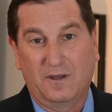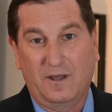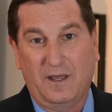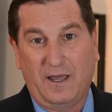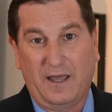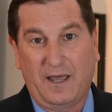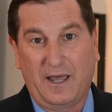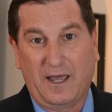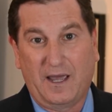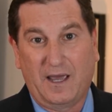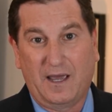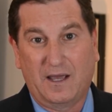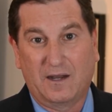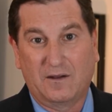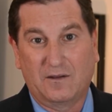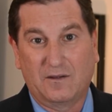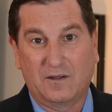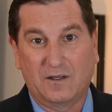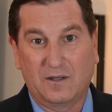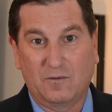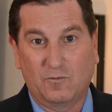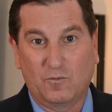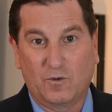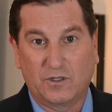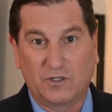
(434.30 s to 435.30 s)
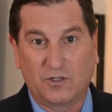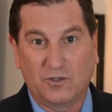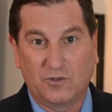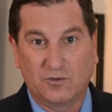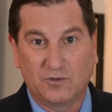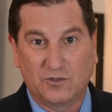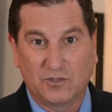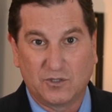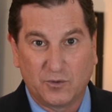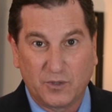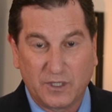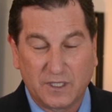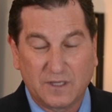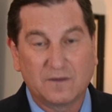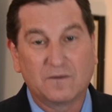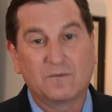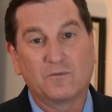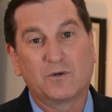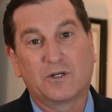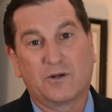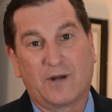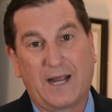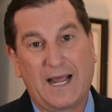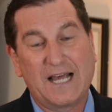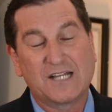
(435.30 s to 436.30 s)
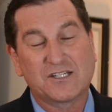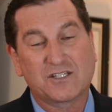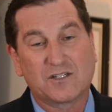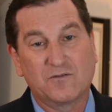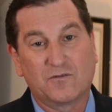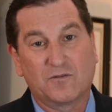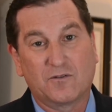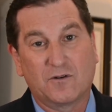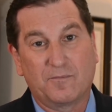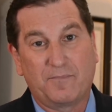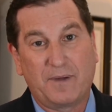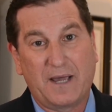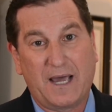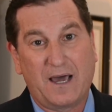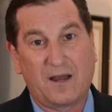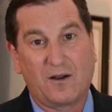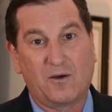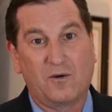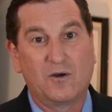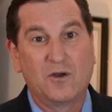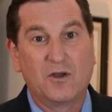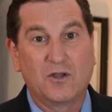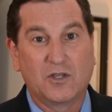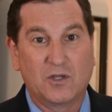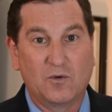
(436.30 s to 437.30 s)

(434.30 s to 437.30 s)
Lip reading: And when you're asking for a panel,